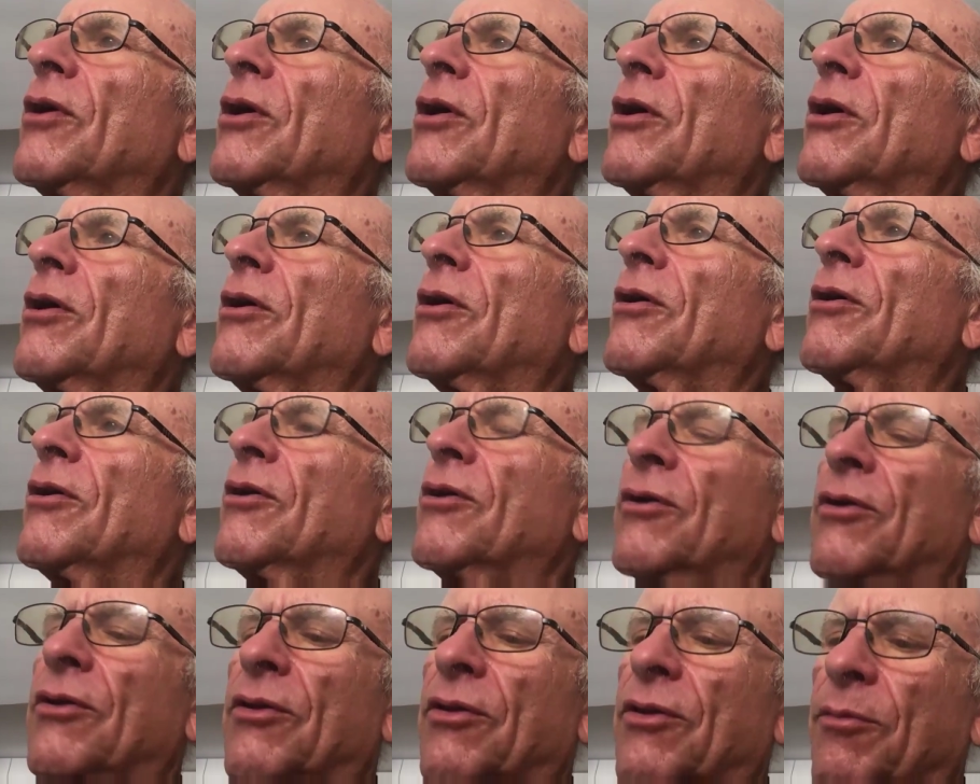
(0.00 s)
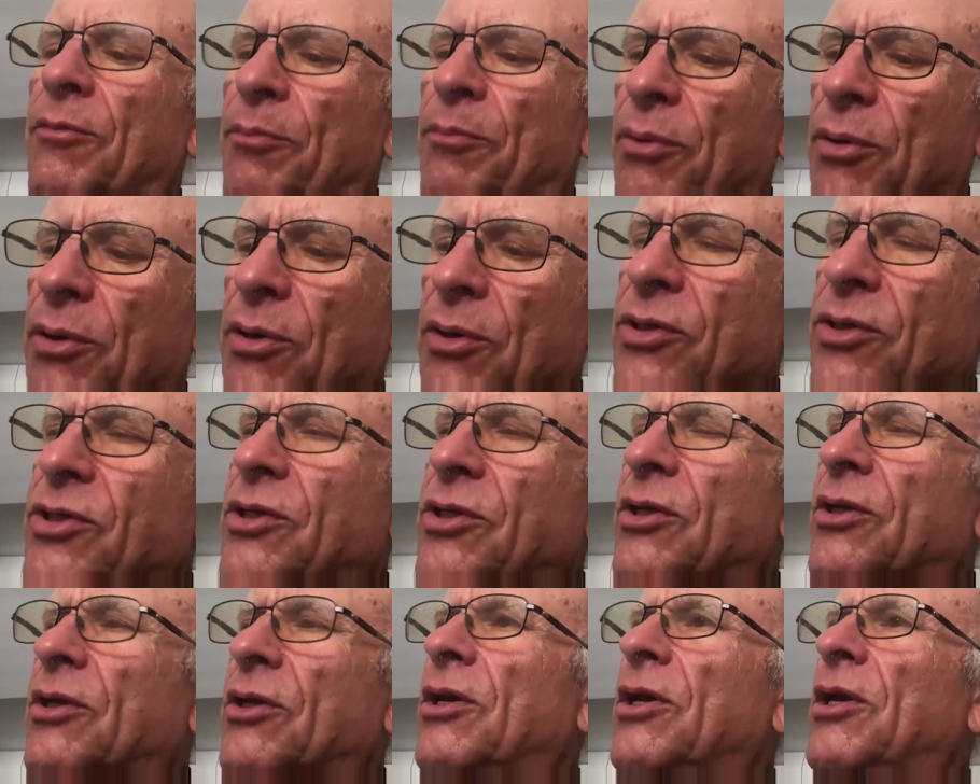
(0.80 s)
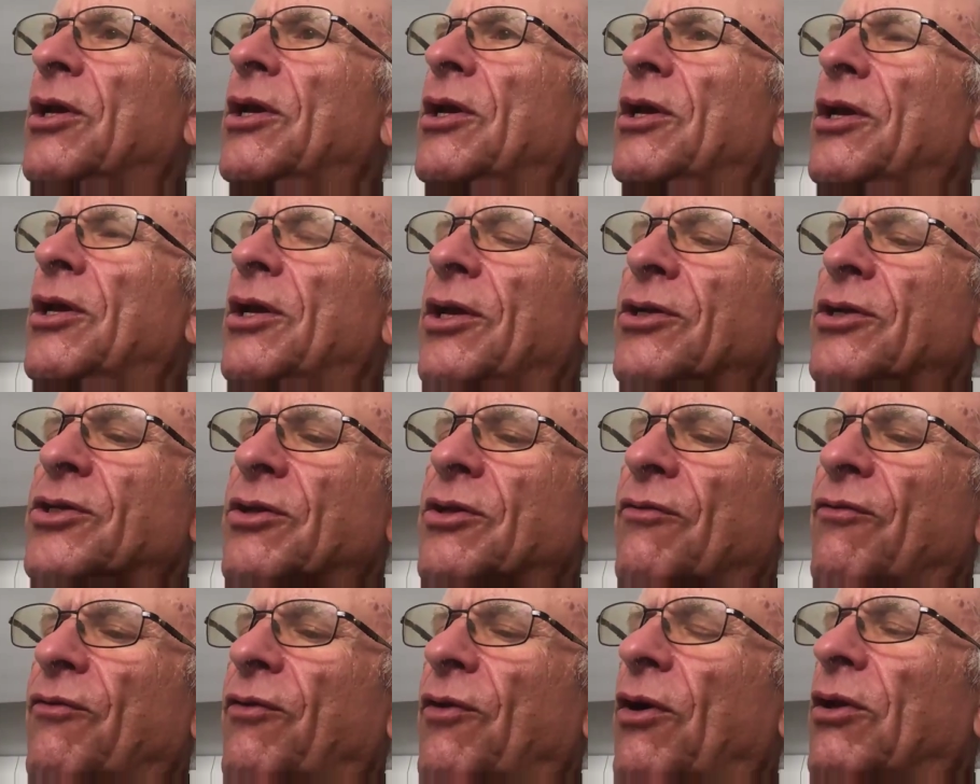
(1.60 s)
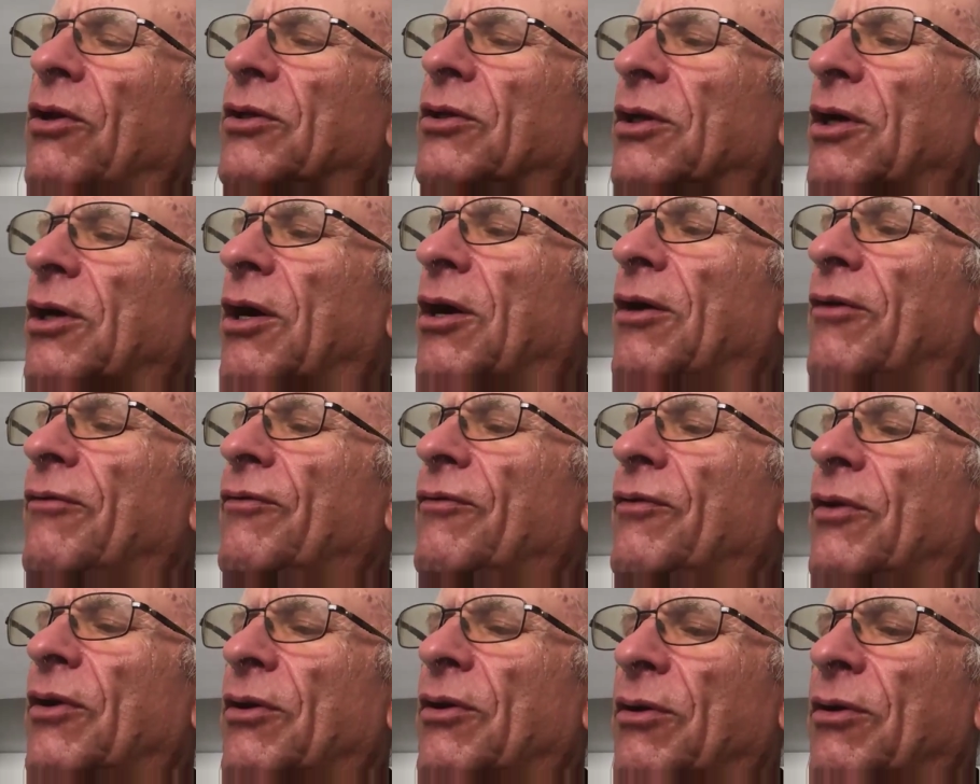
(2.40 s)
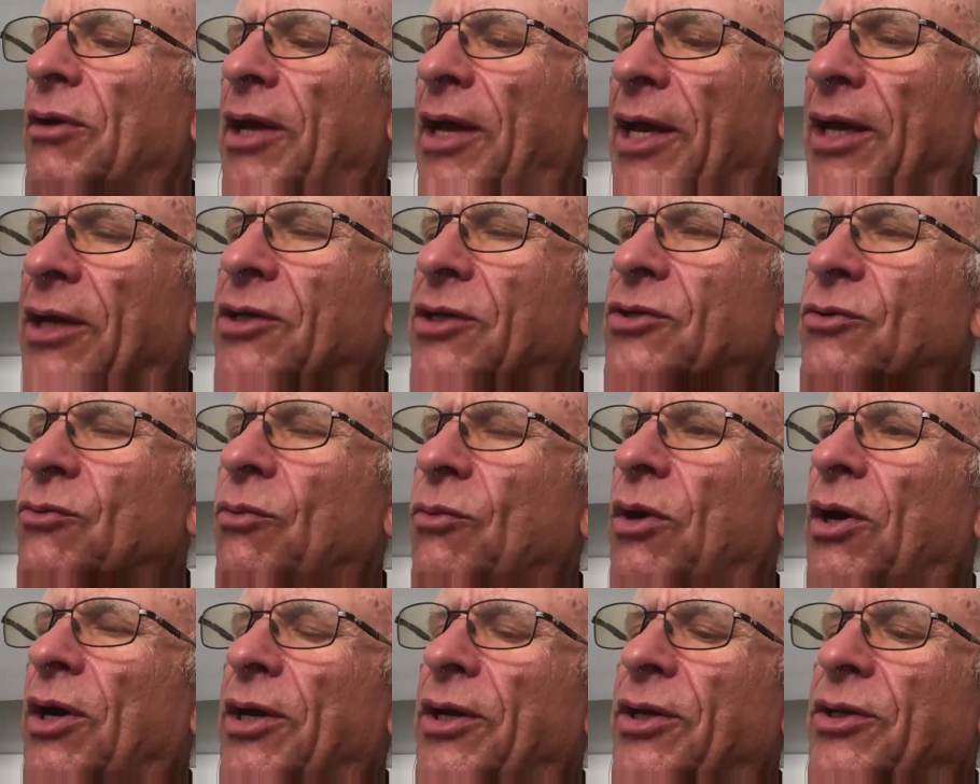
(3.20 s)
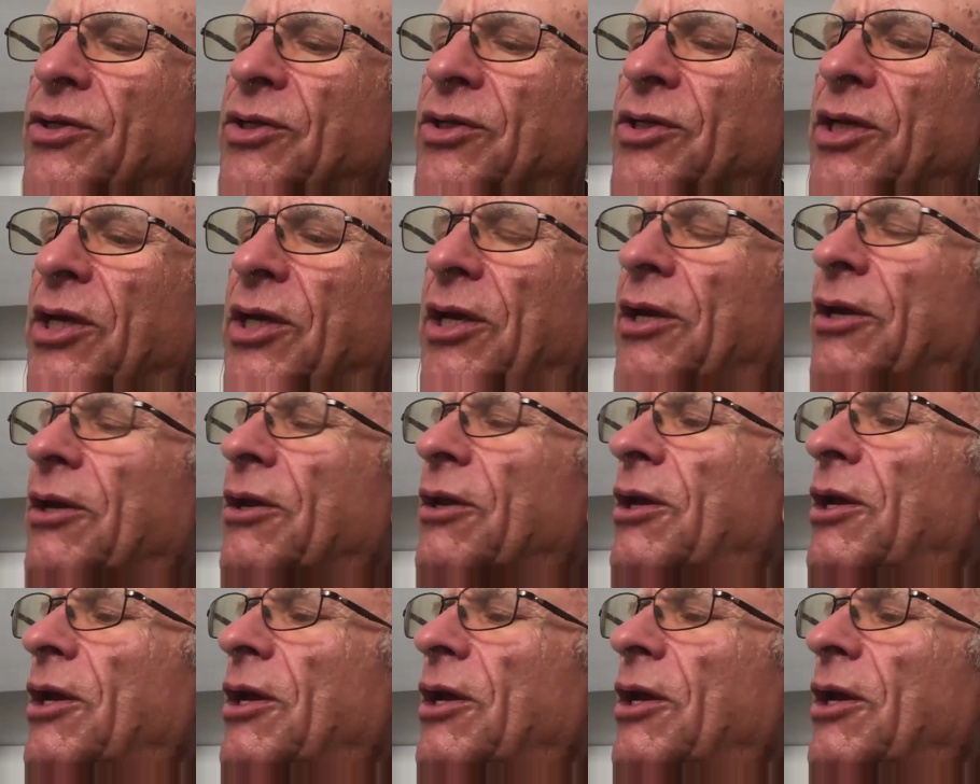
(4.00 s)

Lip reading: the person, it's the fault of X, Y, and Z,